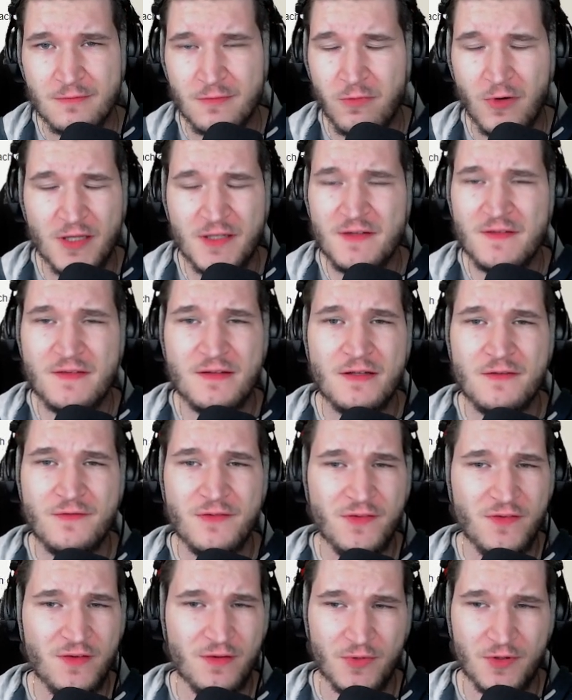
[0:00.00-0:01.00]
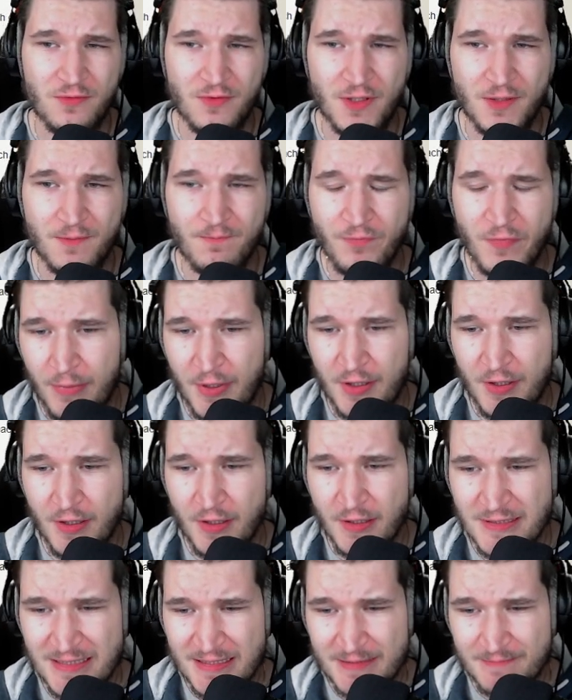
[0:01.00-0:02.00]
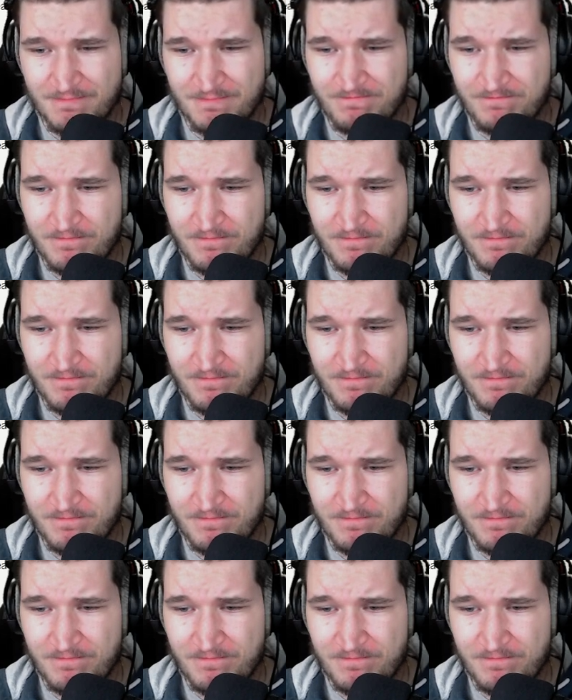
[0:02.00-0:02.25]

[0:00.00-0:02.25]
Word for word: What is the difference in between? Because